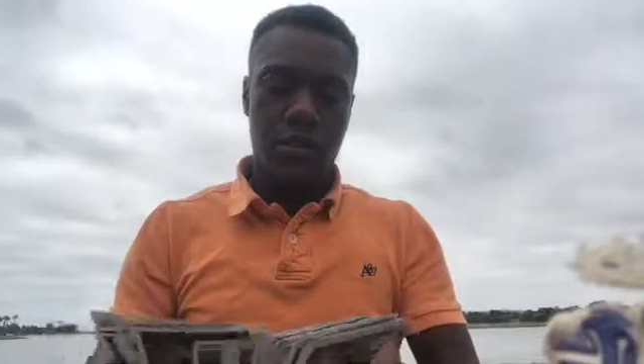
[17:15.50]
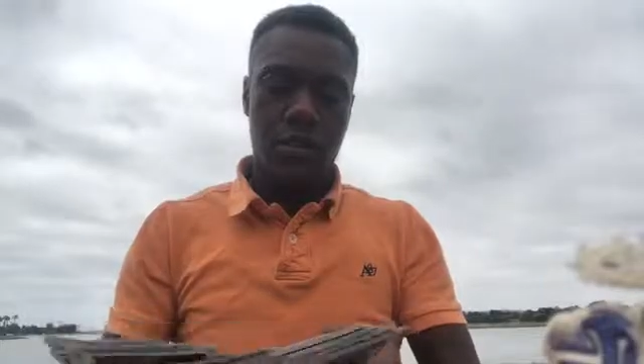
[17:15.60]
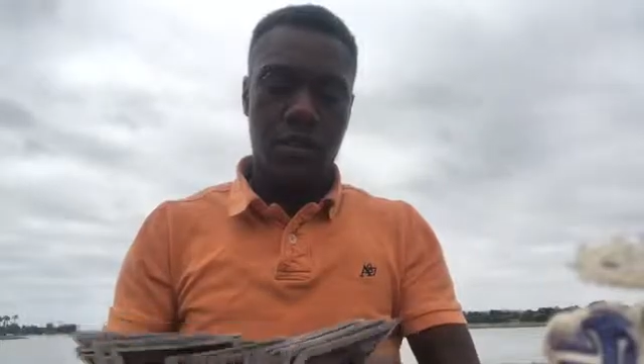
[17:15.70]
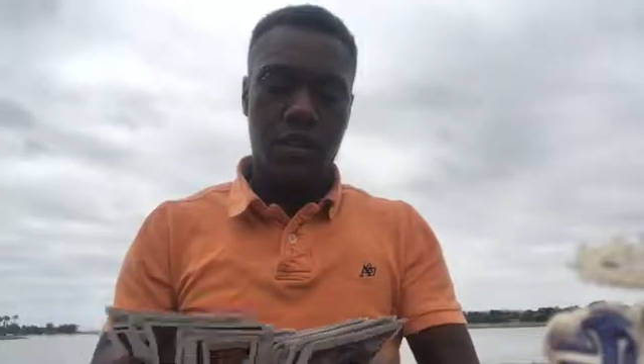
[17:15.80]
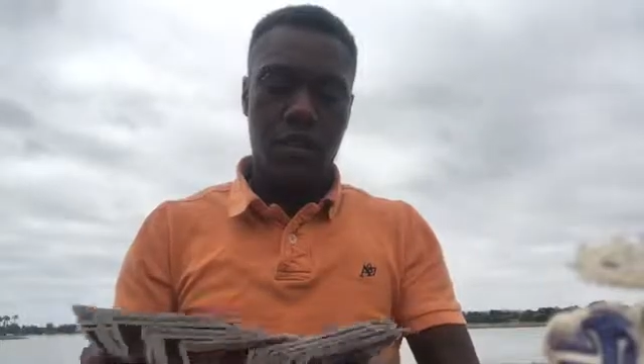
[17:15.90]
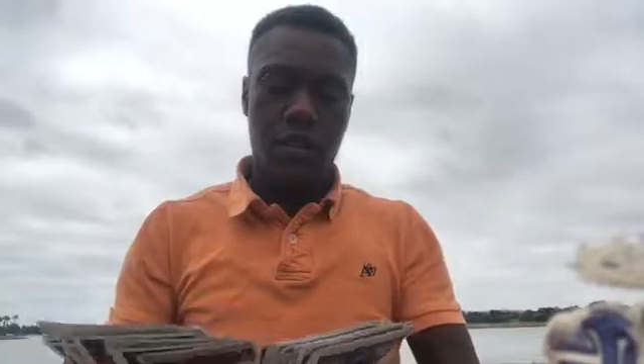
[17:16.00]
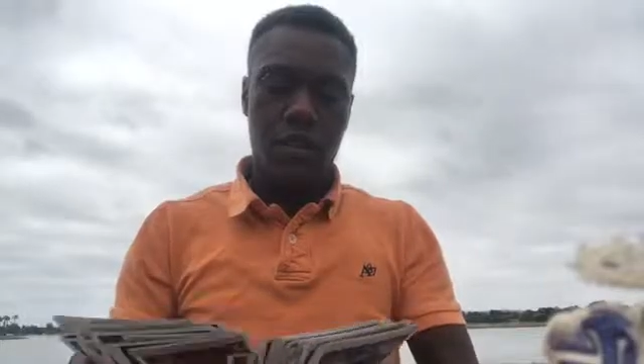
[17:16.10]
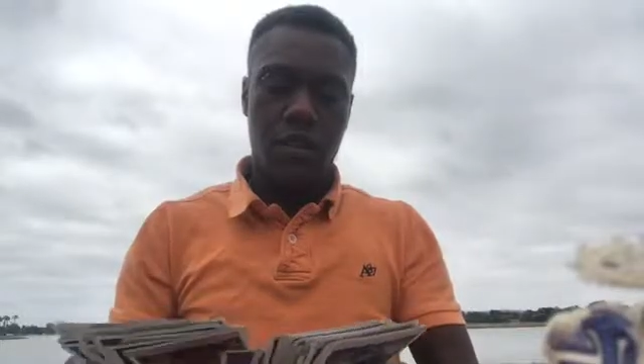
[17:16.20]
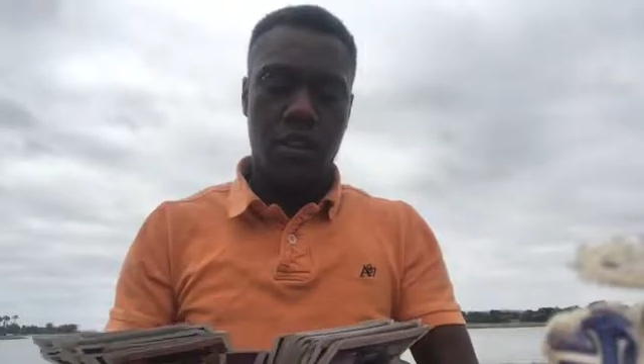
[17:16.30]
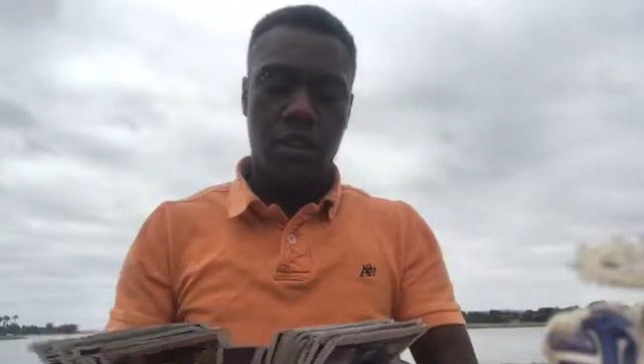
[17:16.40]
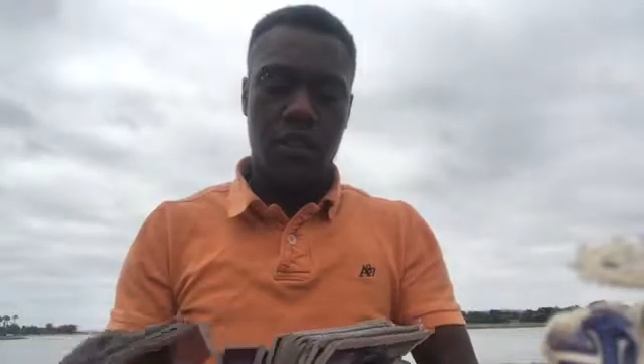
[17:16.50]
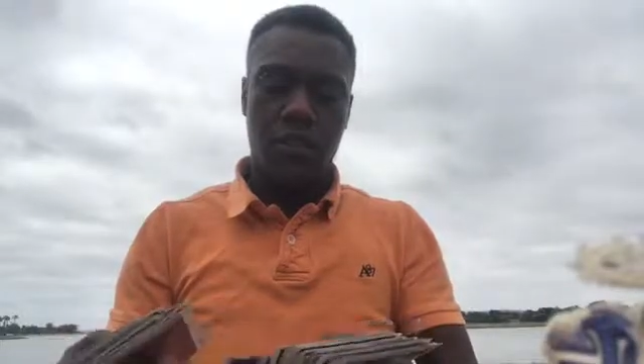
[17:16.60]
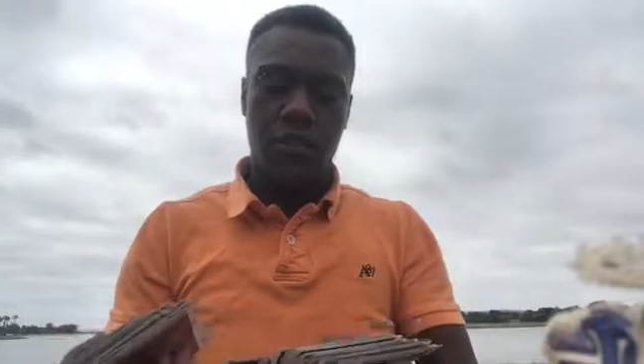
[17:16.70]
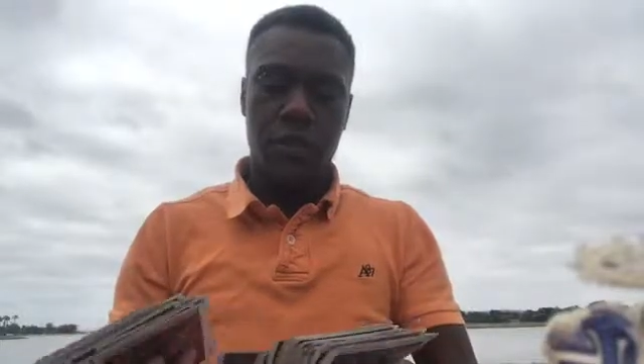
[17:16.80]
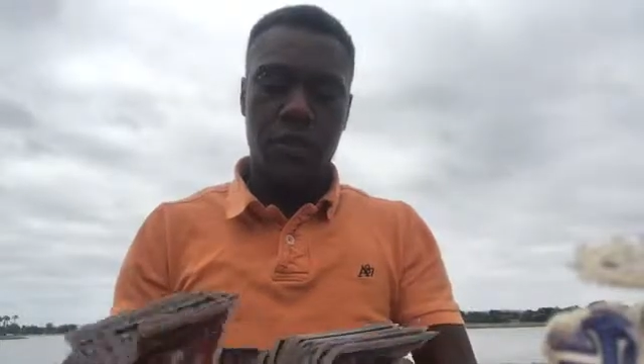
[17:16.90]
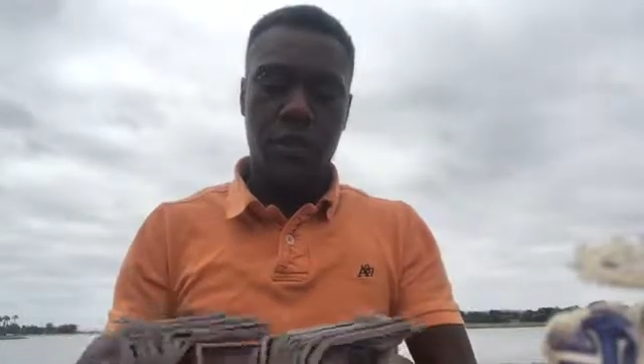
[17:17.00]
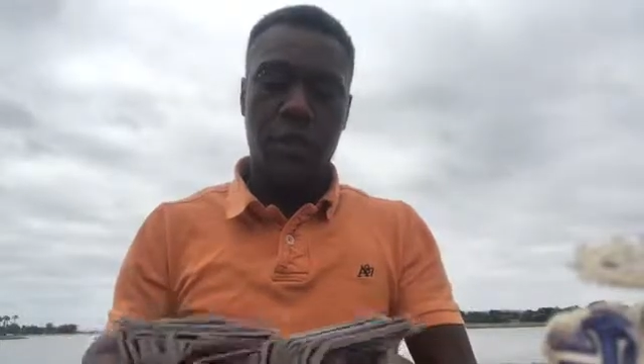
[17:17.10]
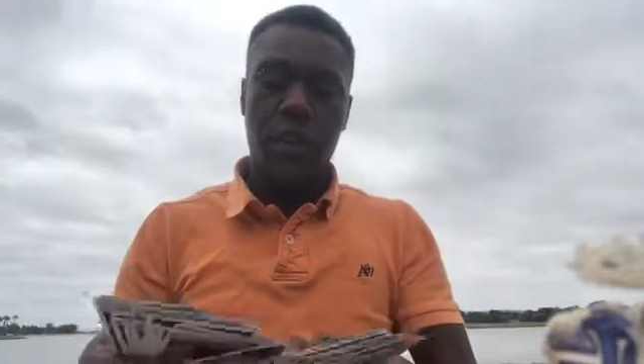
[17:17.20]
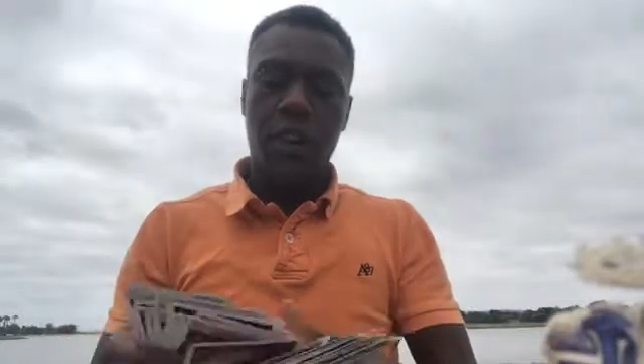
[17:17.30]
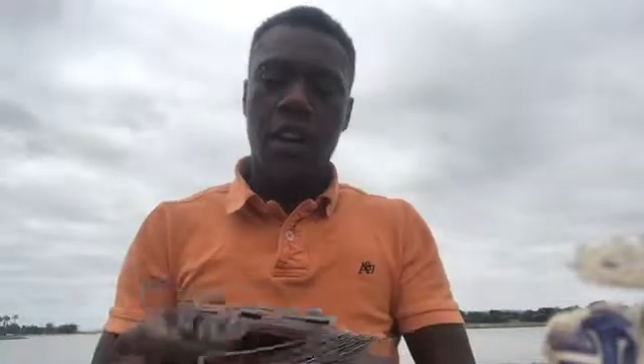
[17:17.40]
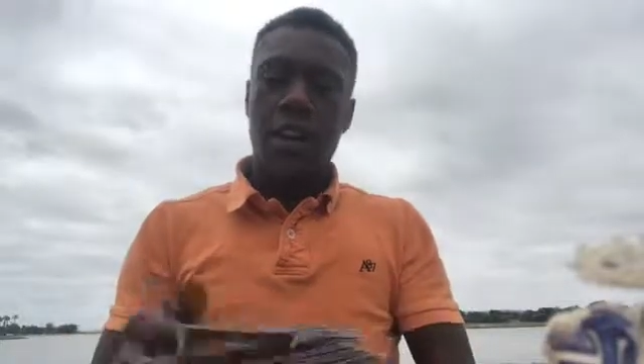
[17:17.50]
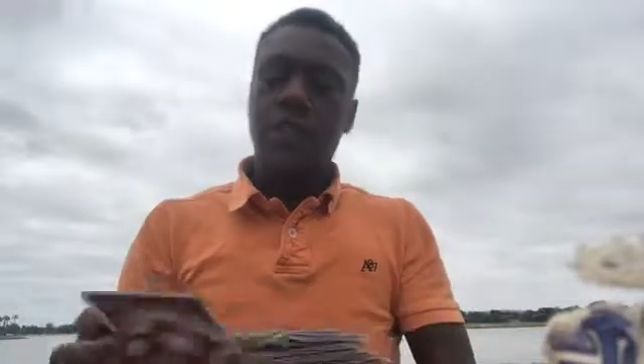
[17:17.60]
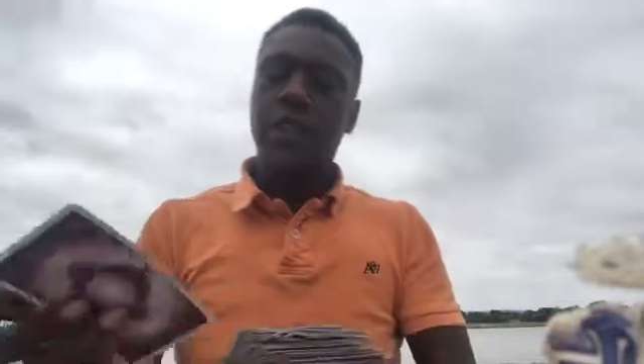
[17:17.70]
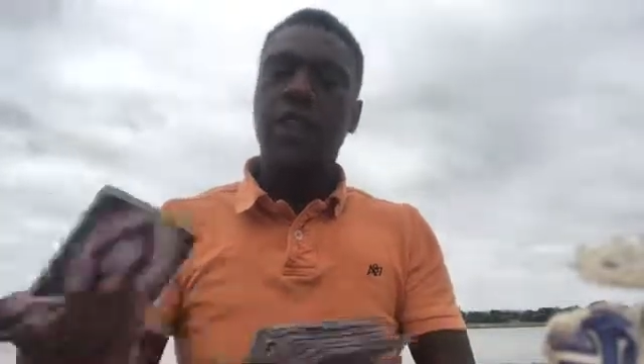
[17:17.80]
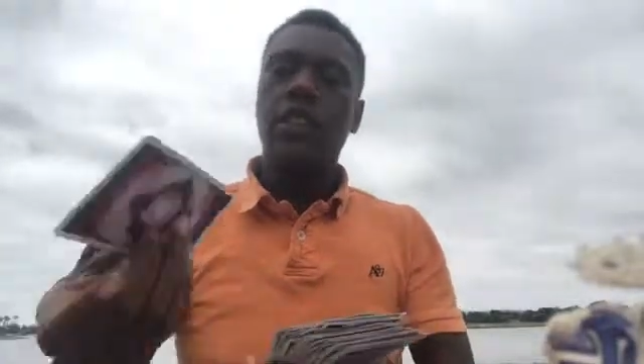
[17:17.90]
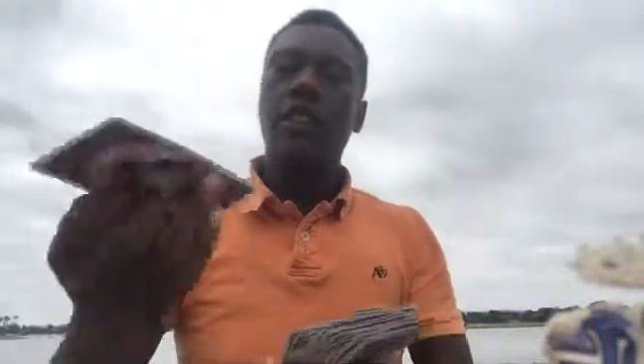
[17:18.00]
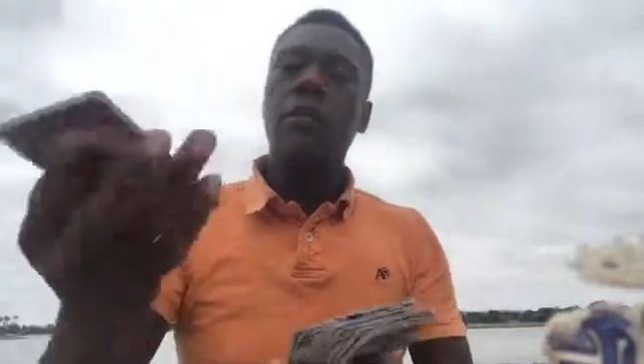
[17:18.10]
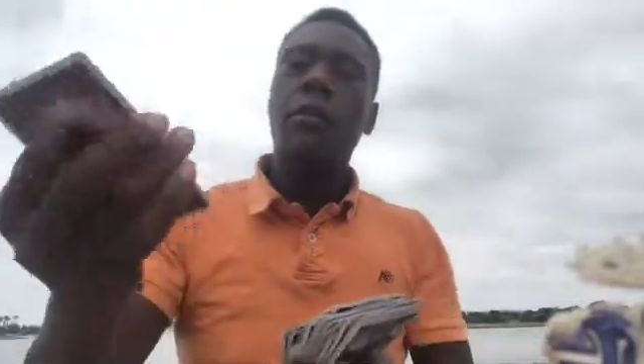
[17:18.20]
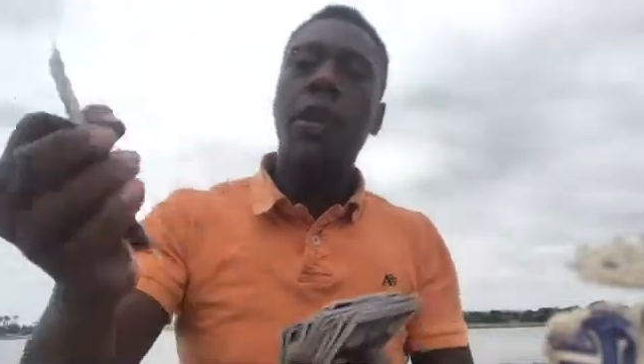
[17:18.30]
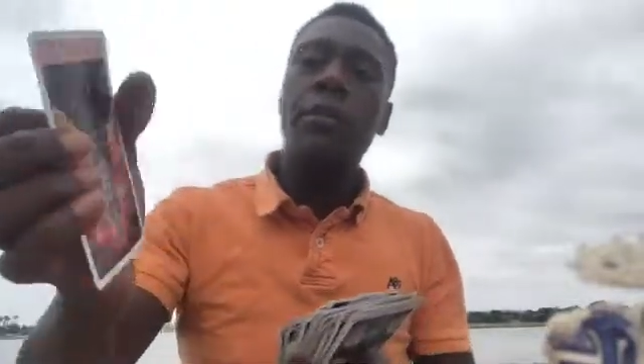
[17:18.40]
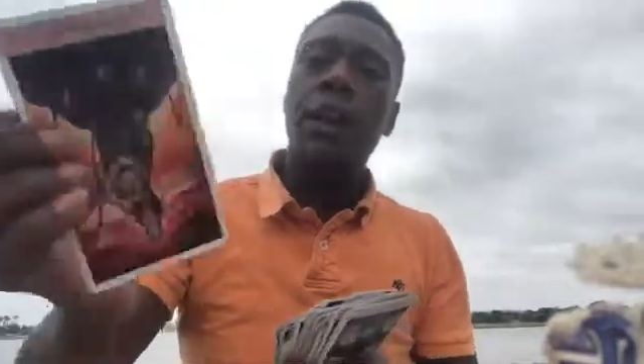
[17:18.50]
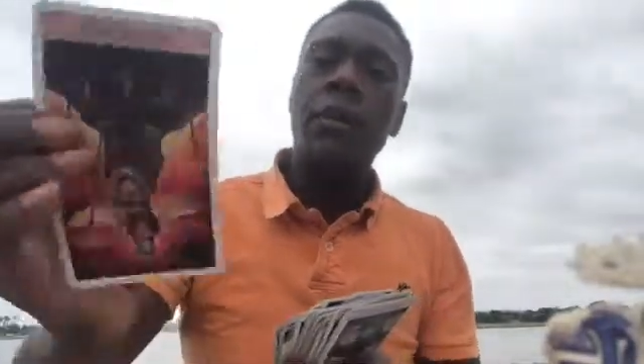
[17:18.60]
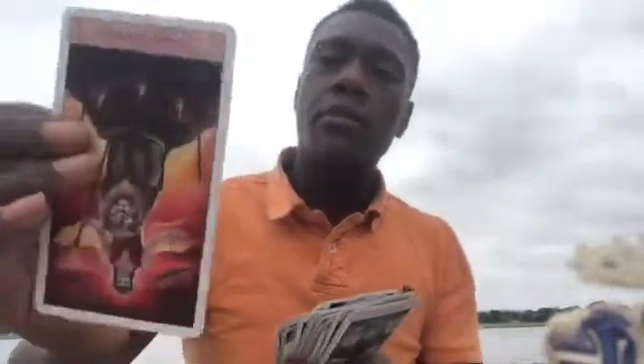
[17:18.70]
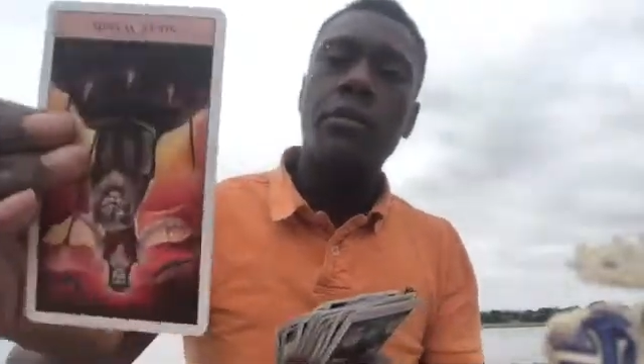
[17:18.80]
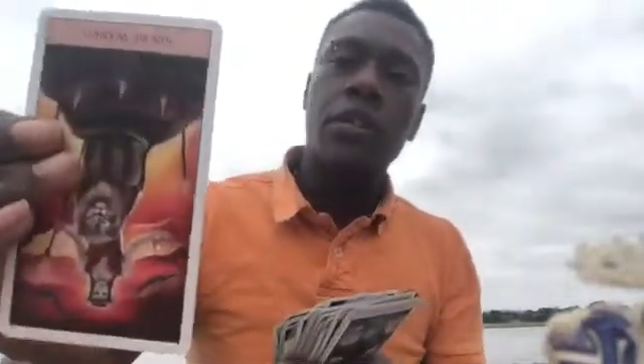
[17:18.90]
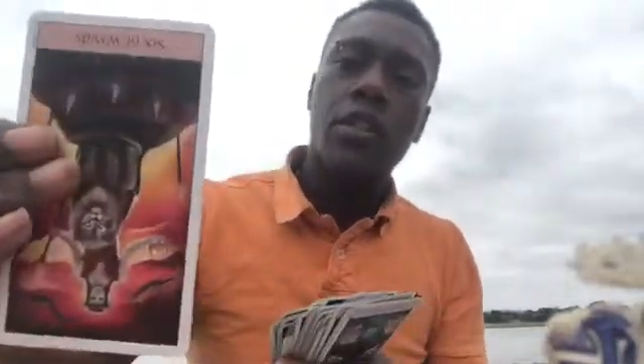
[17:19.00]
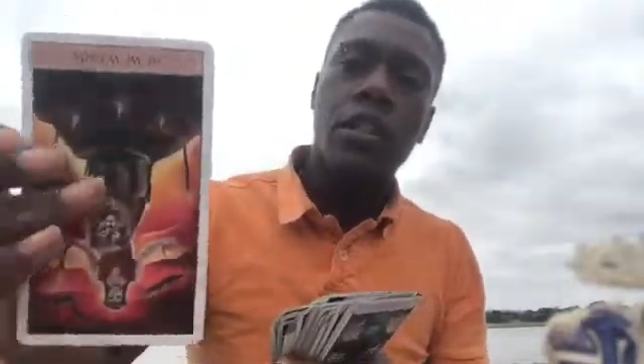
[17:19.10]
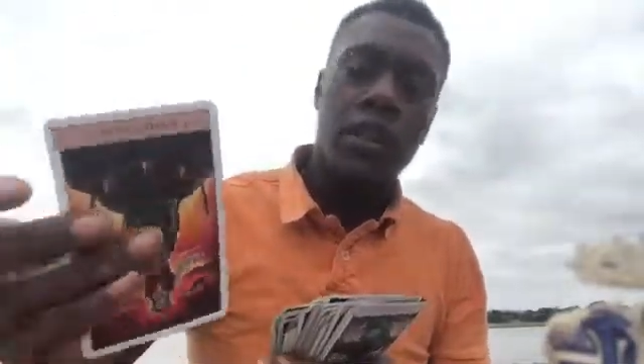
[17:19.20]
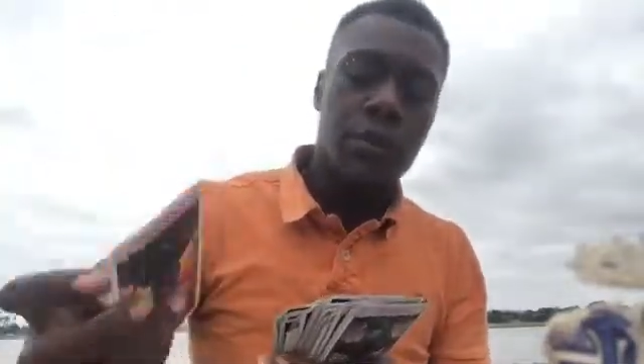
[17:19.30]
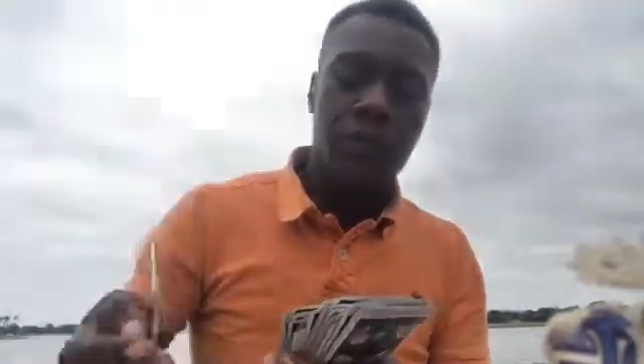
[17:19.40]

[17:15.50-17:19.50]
All the other cards are flipped up. See, look, my baby Emperor card in